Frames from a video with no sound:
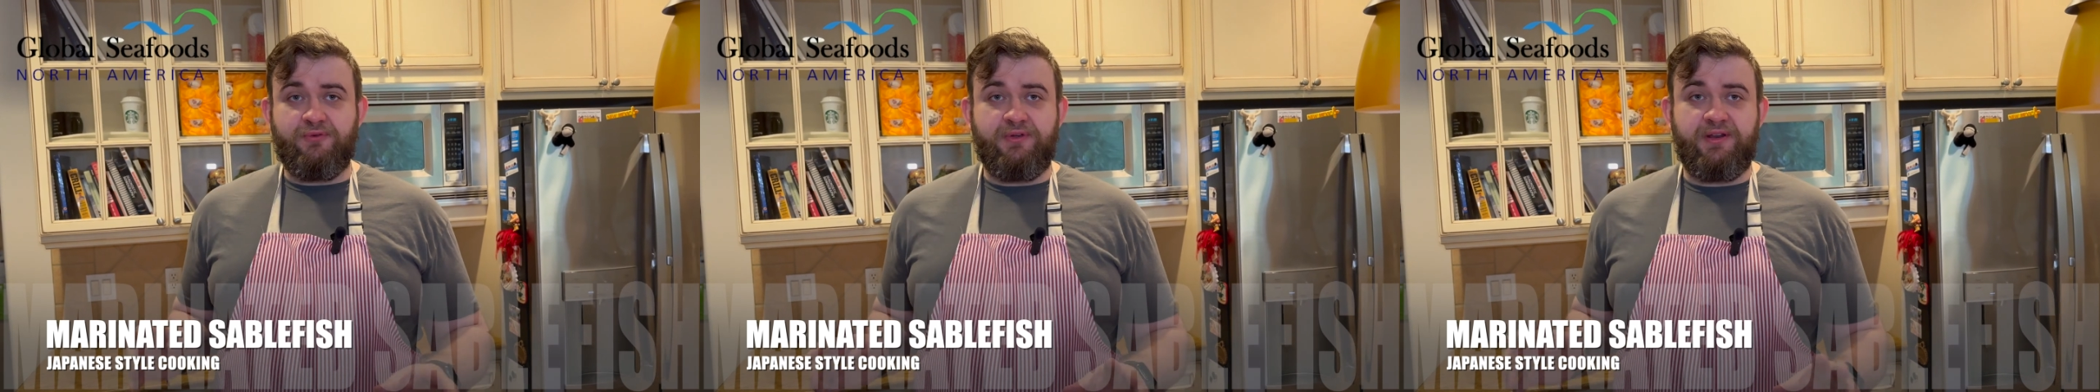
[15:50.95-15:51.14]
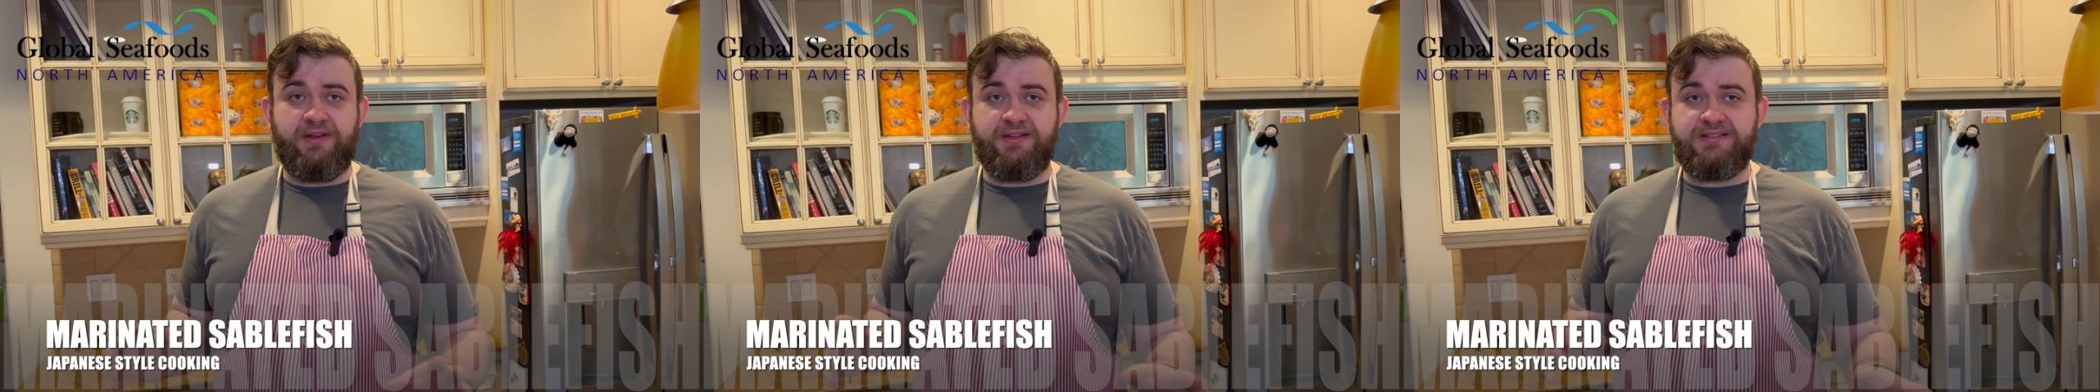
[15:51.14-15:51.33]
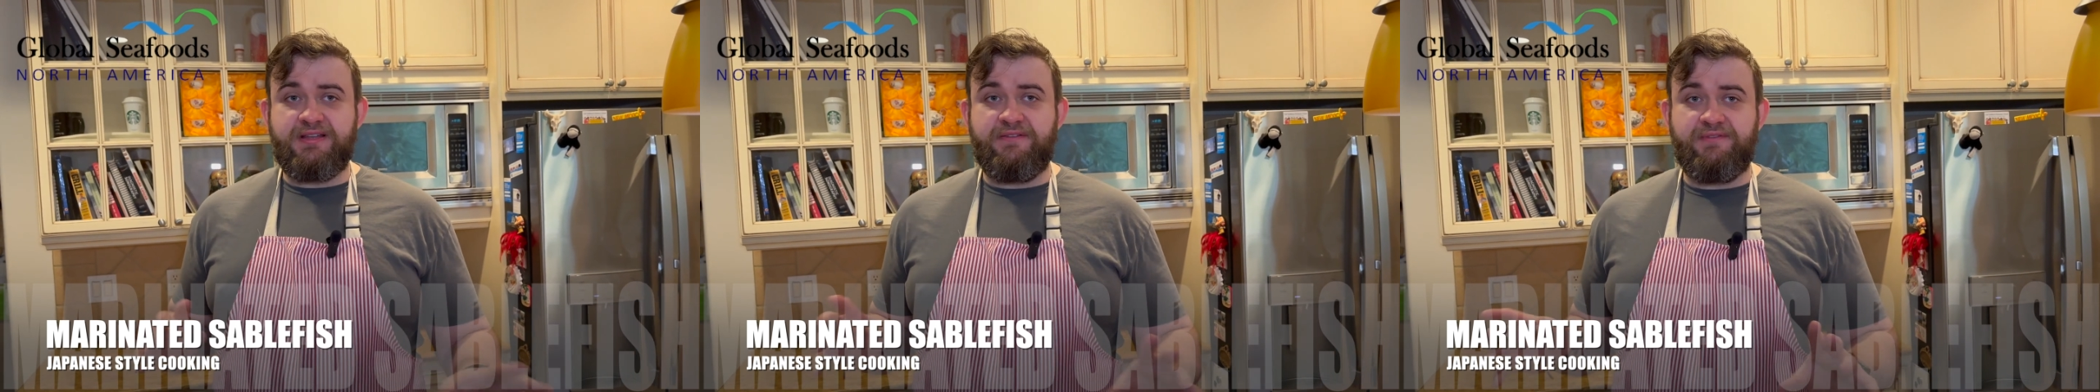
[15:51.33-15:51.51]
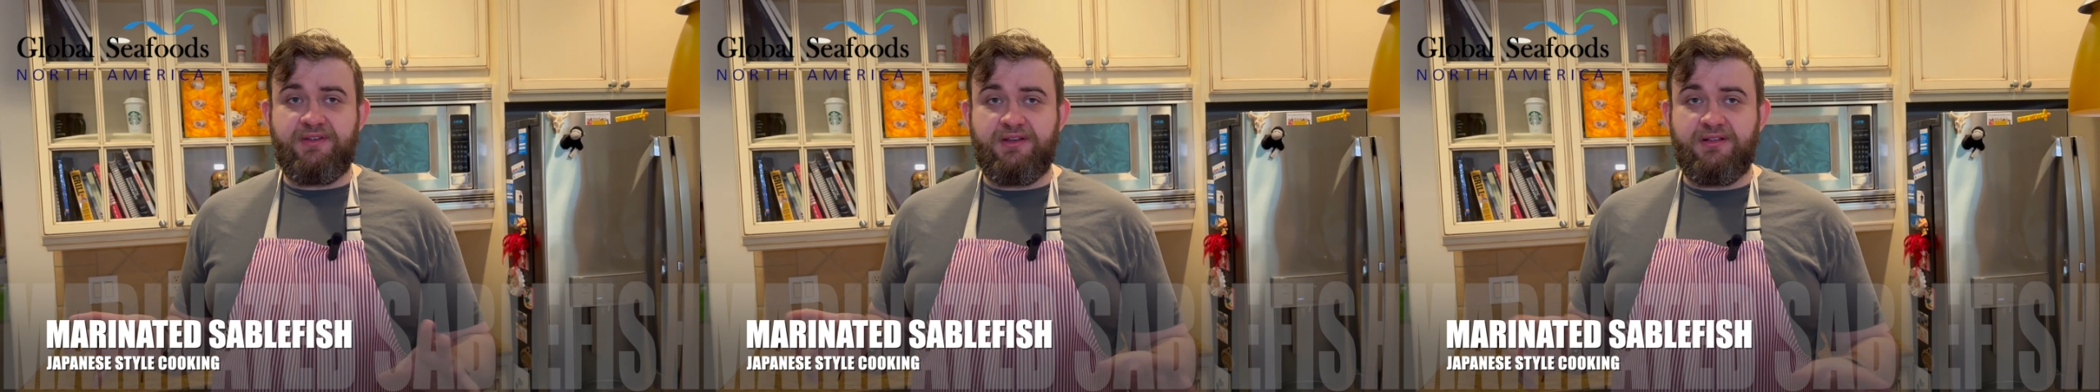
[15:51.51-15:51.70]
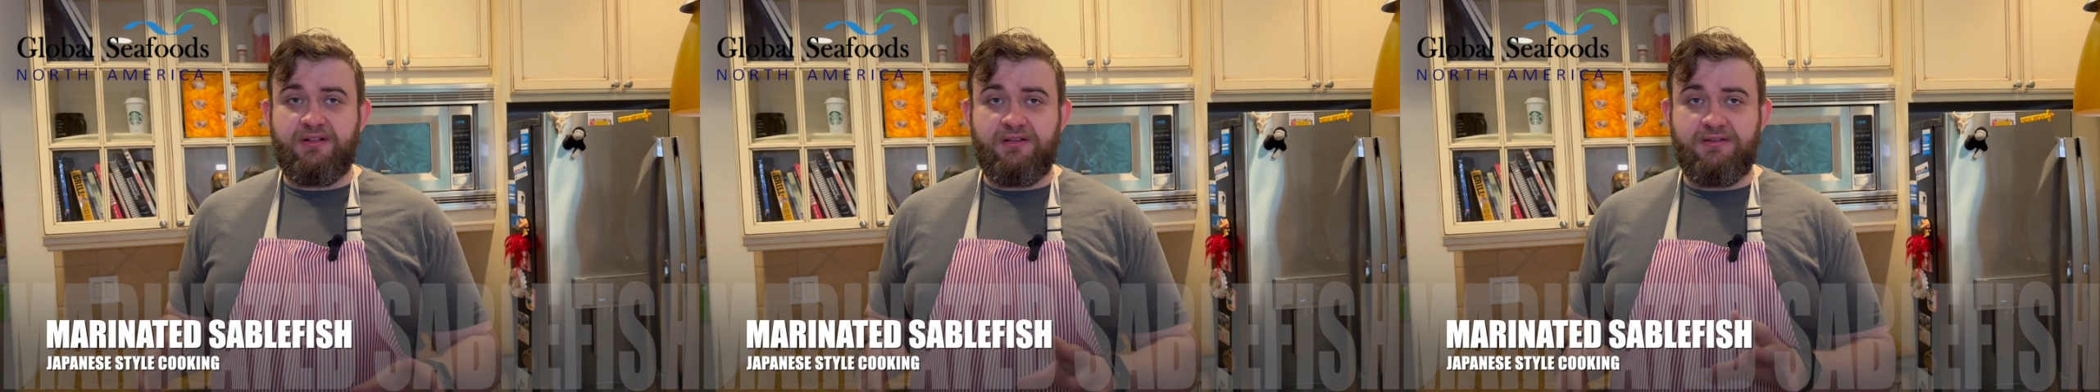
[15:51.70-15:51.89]
$40 to
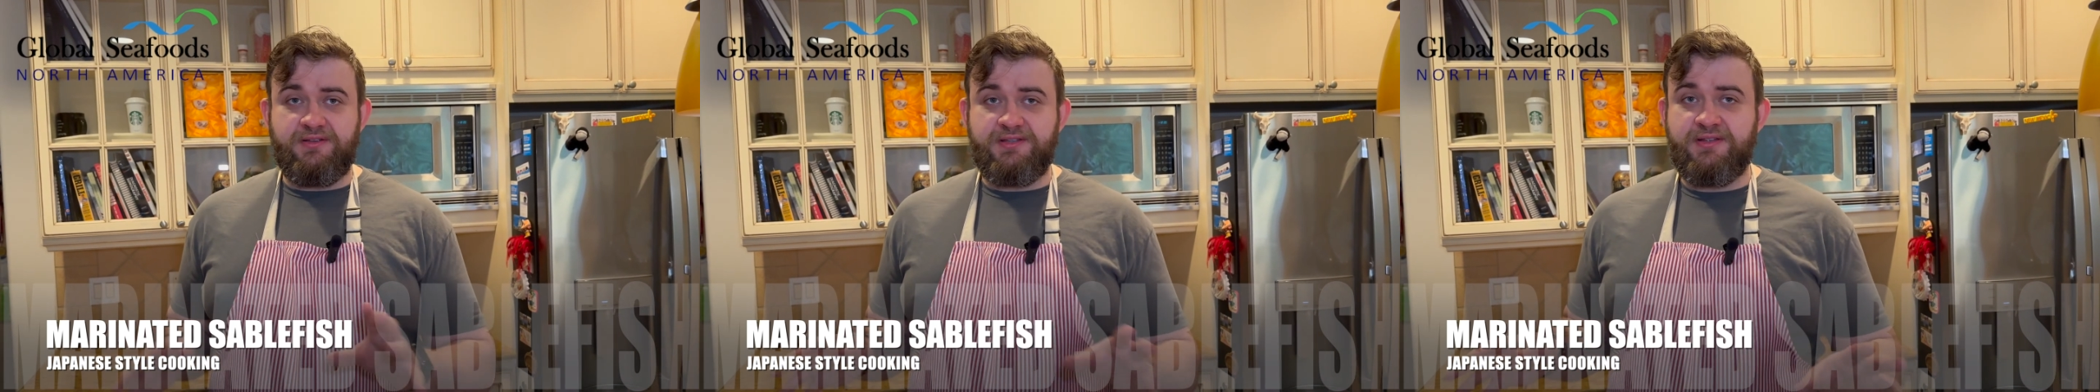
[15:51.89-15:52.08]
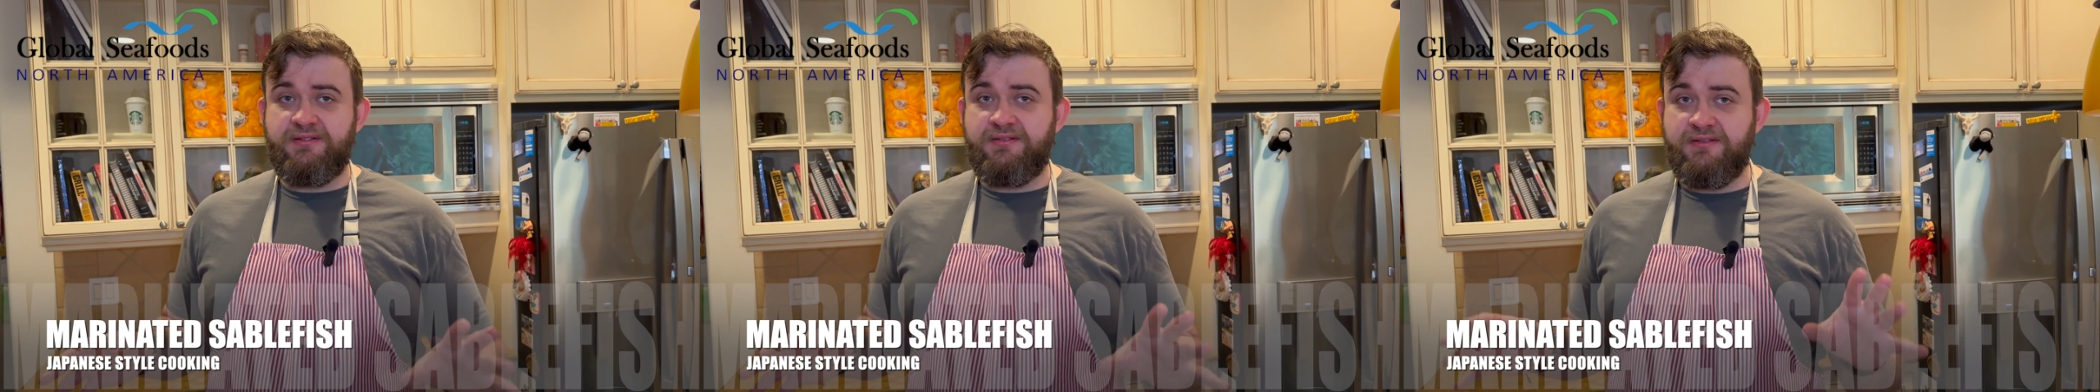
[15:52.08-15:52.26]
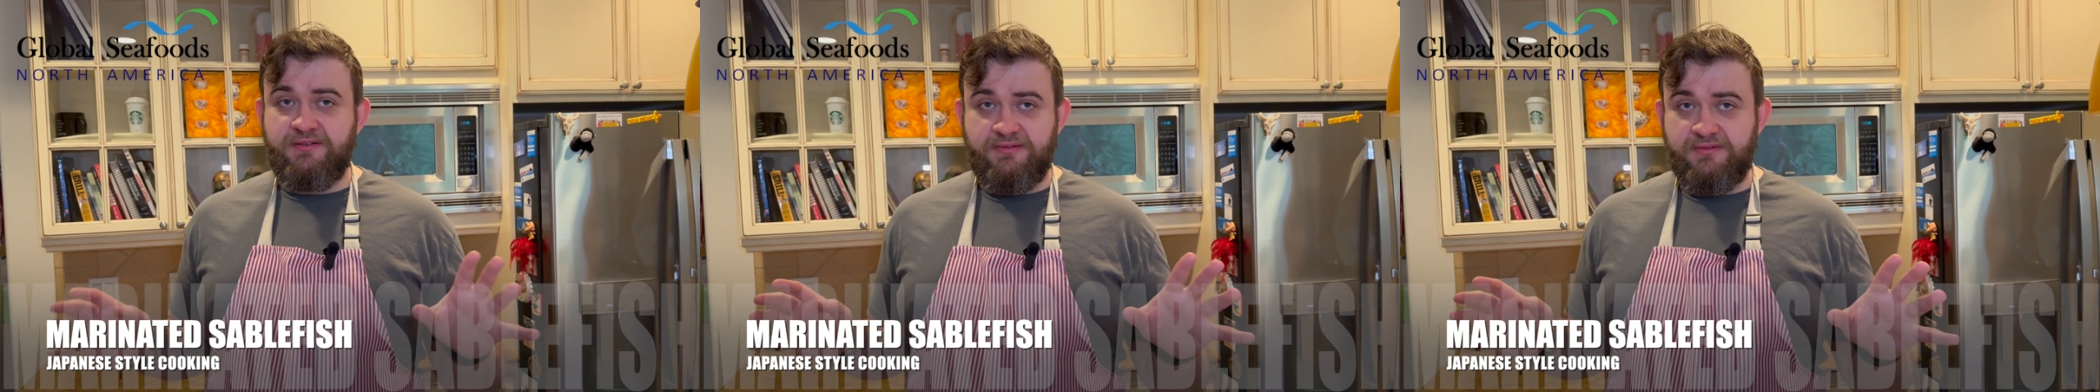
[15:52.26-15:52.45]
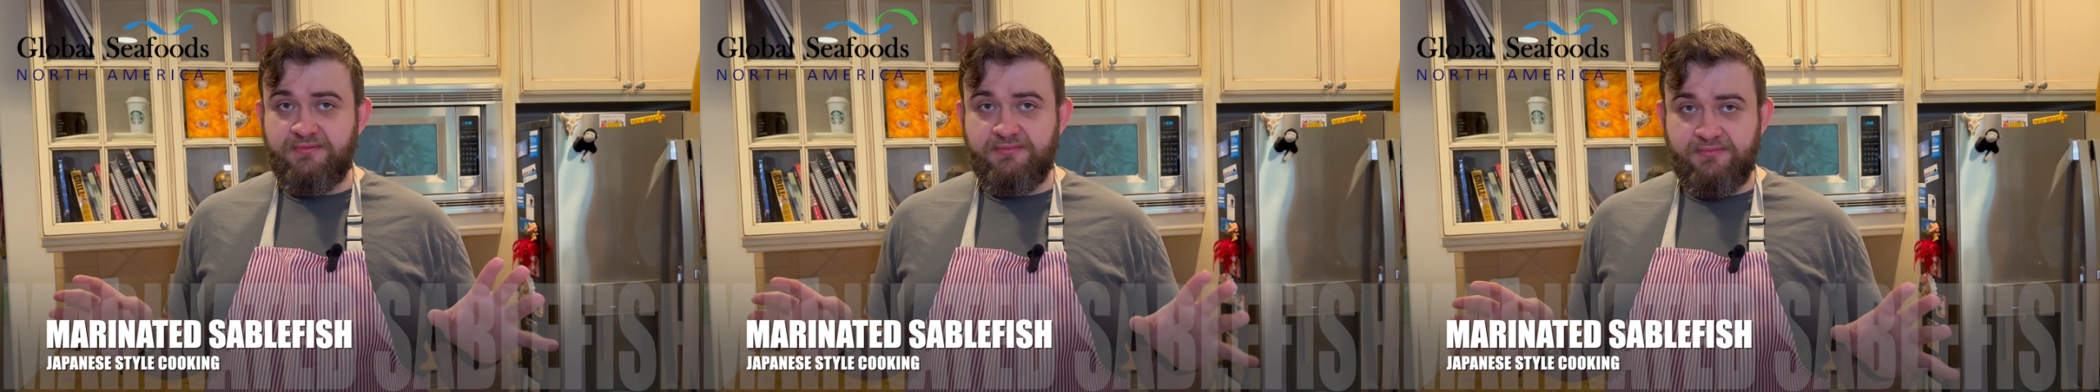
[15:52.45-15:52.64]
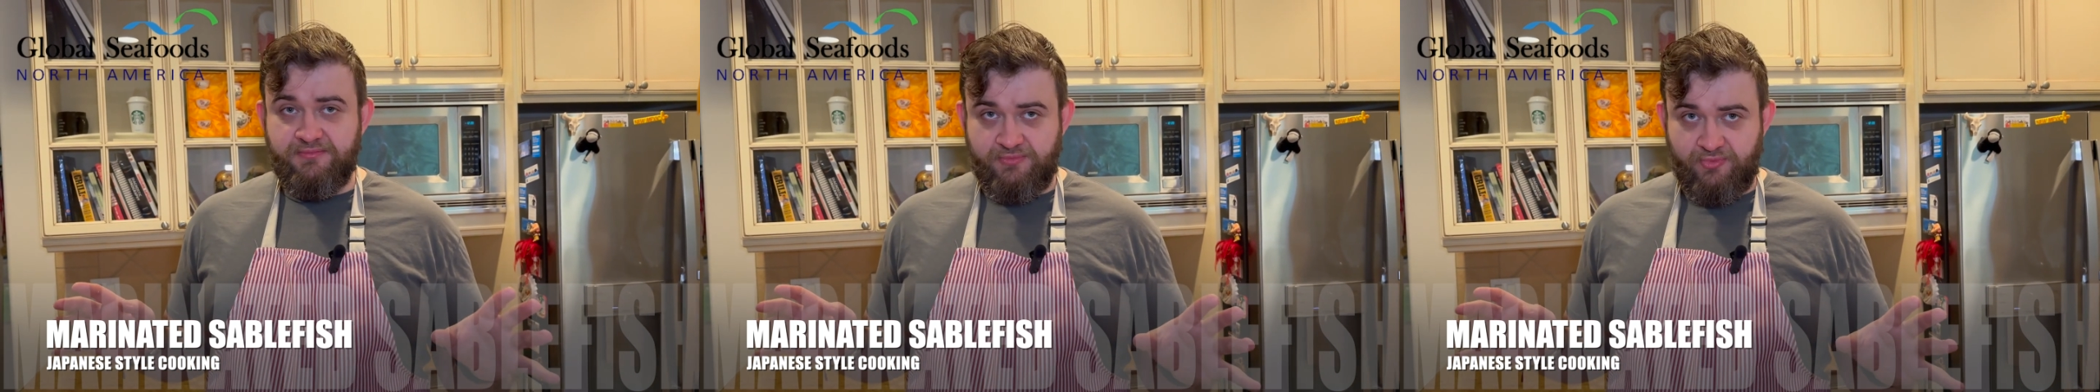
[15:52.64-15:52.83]
$70,
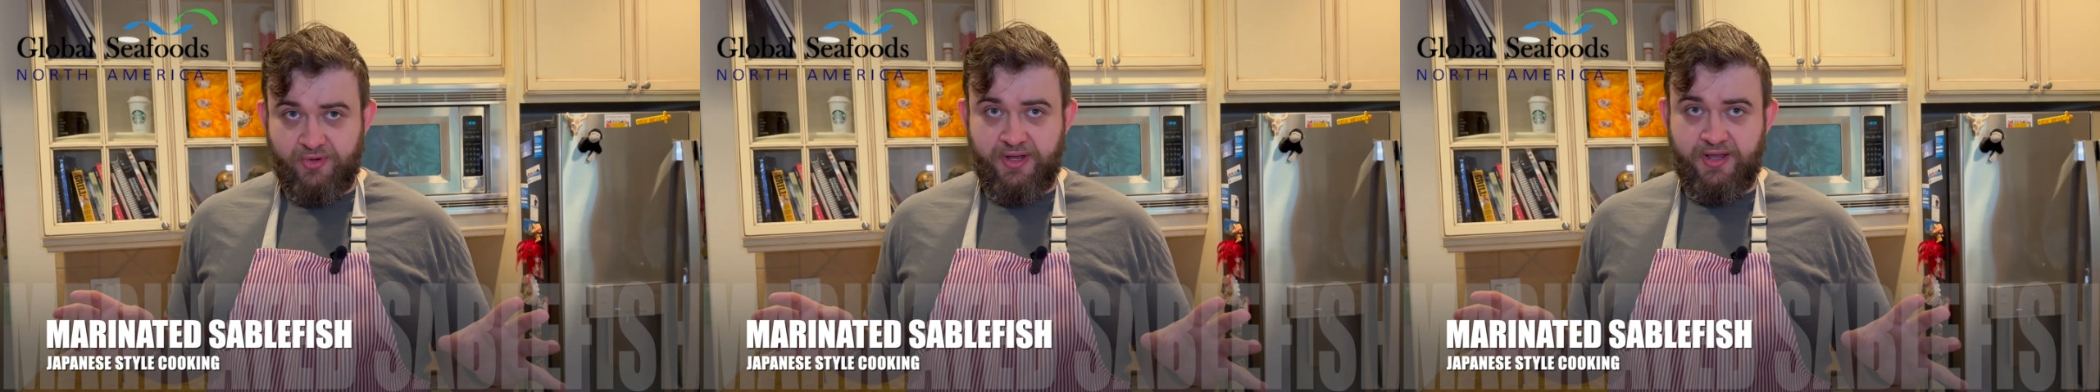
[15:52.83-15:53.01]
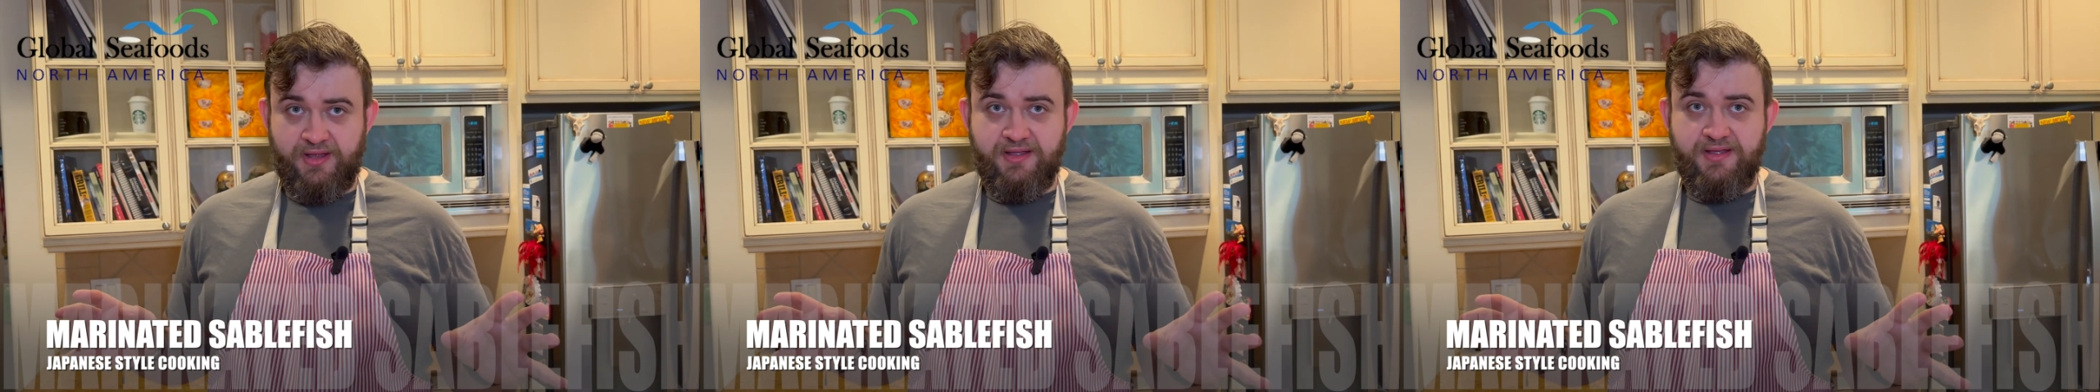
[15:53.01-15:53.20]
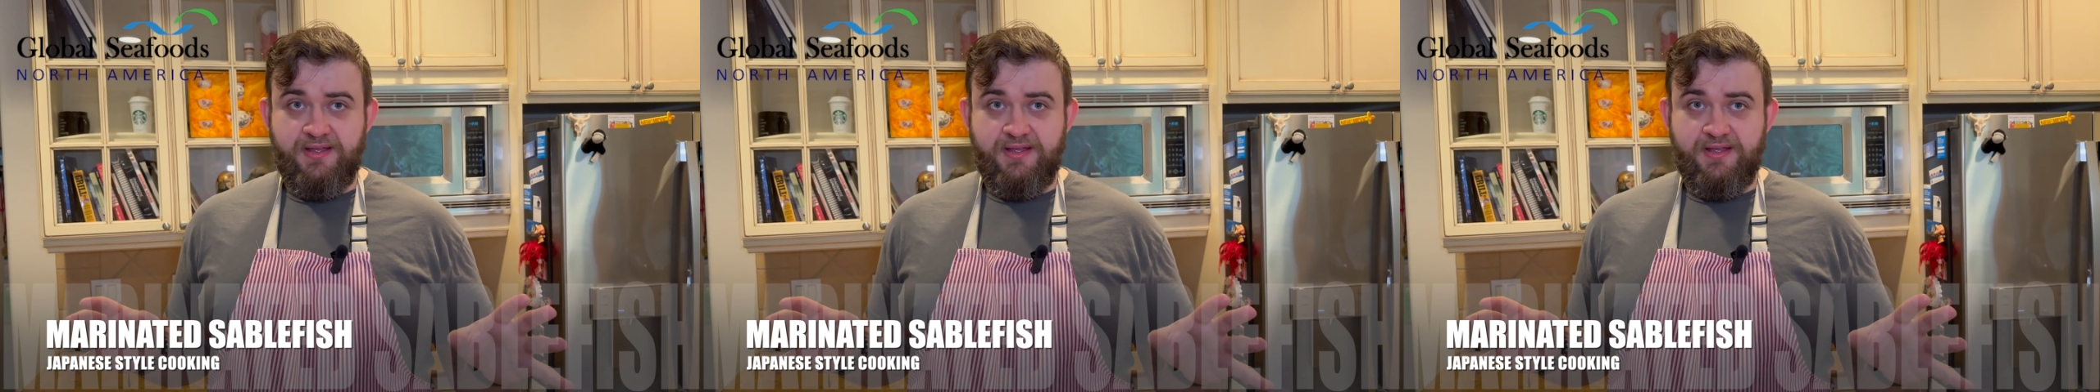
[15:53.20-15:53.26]
right?